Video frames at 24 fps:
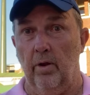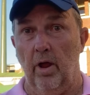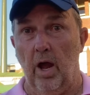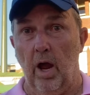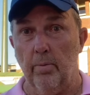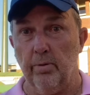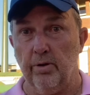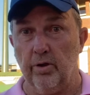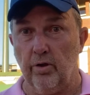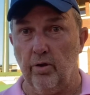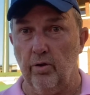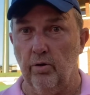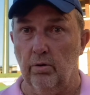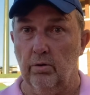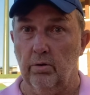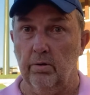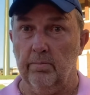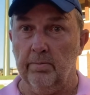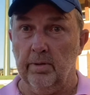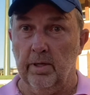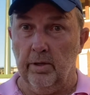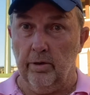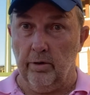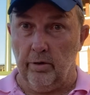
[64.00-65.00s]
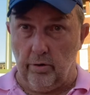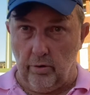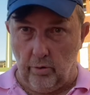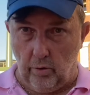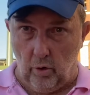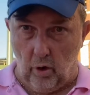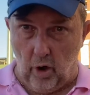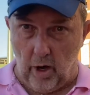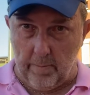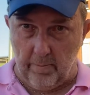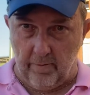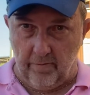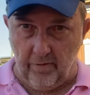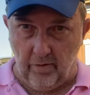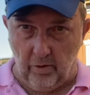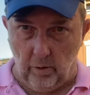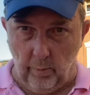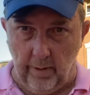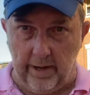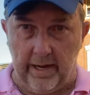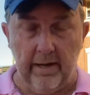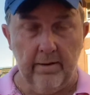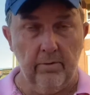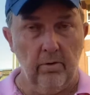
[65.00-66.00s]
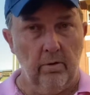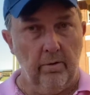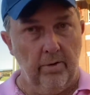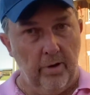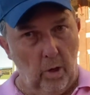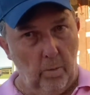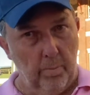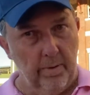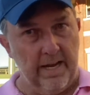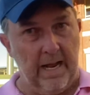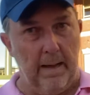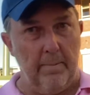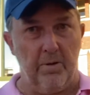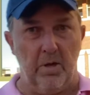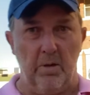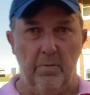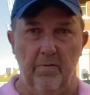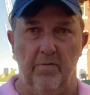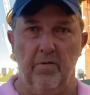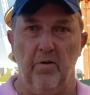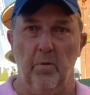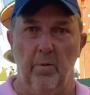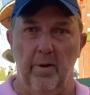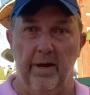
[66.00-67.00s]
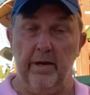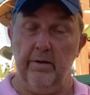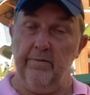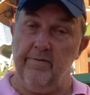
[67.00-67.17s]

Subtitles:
would call groin before wicket, or LBW before wicket.